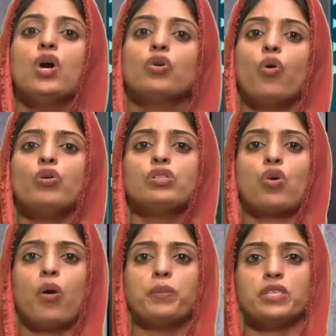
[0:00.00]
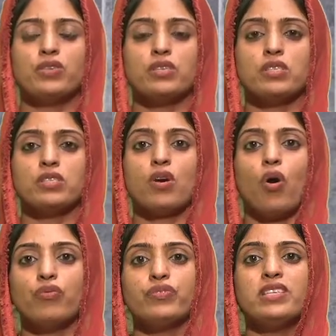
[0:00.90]
cost competitiveness
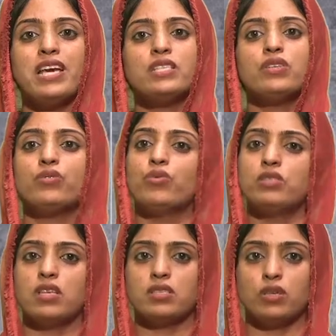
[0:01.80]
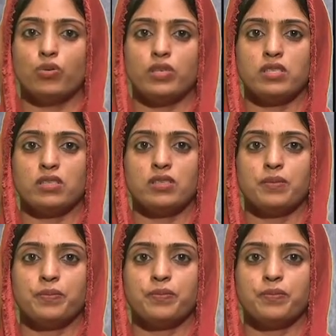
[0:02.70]
of native goods and services.